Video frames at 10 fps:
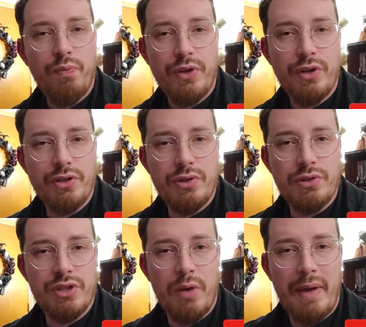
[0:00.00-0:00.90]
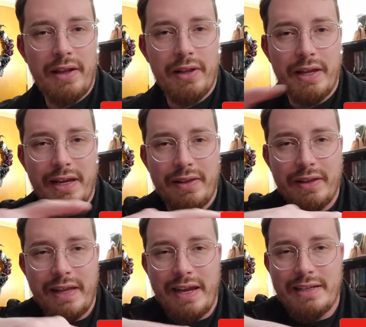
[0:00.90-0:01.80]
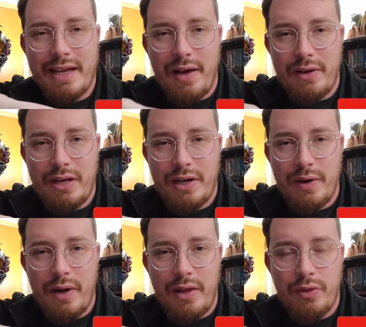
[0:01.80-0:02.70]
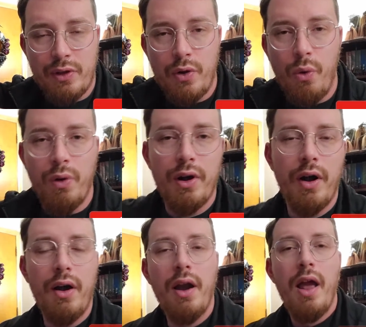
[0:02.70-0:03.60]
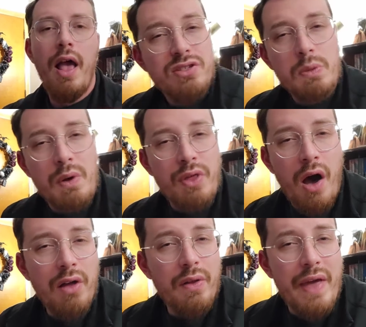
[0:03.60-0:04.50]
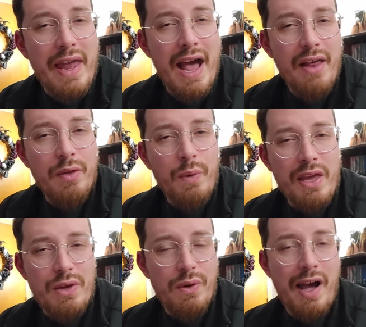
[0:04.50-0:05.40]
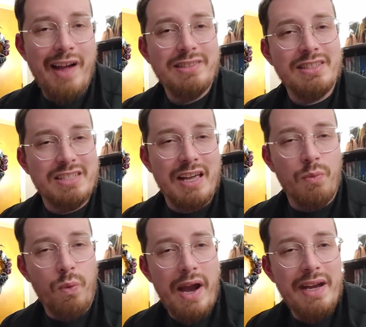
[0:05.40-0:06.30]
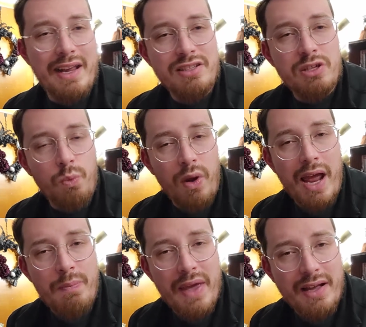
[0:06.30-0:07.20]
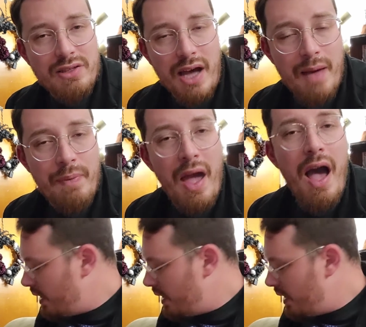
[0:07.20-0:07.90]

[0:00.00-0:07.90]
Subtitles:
You can do so by clicking the link down here in the corner. So with all of that out of the way, you guys, let's get right into what I picked up.